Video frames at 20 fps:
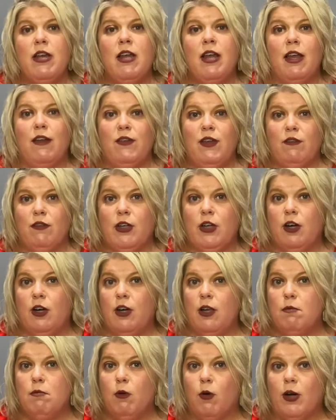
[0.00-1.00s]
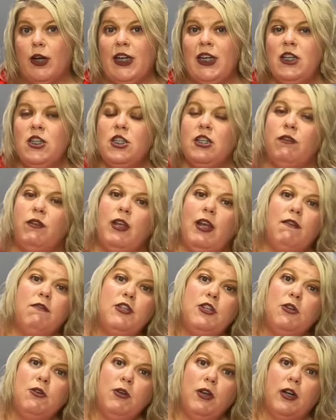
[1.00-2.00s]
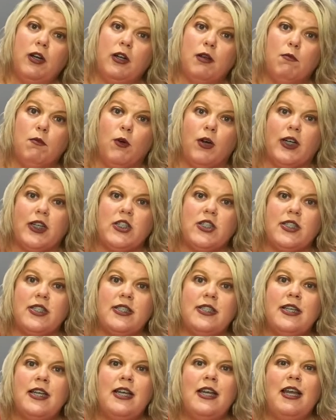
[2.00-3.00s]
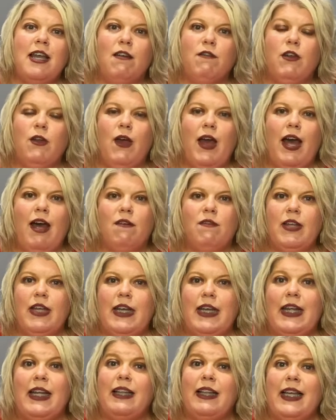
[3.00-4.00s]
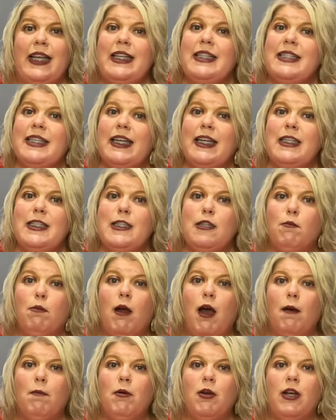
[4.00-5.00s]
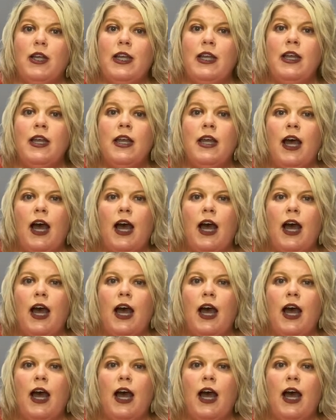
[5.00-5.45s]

If you have a current mortgage, if you have two current mortgages, if you have any liens against the property,